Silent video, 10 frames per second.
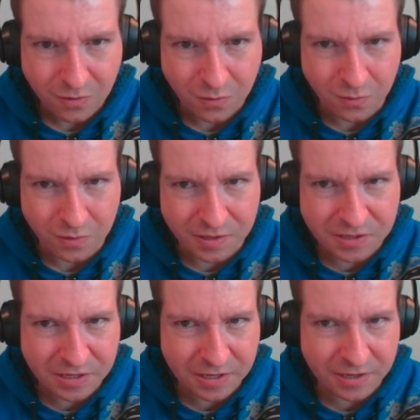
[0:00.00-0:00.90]
Ooh,
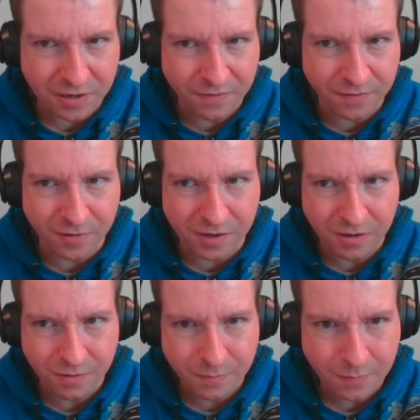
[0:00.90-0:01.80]
this is a tough one.
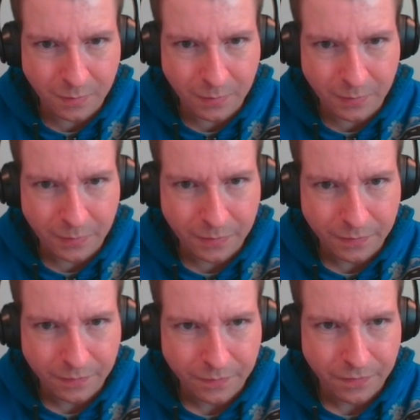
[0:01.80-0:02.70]

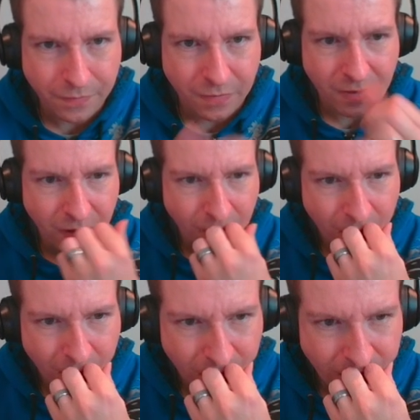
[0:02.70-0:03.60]

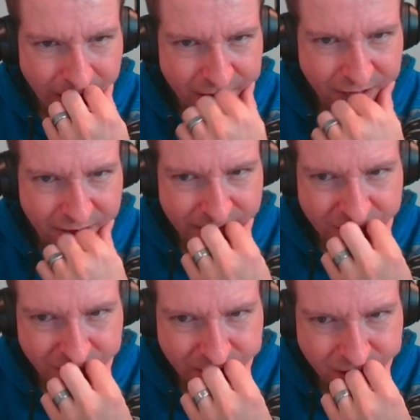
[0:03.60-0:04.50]
I think
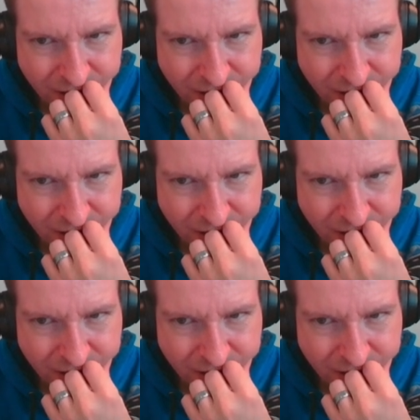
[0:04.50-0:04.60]
this one.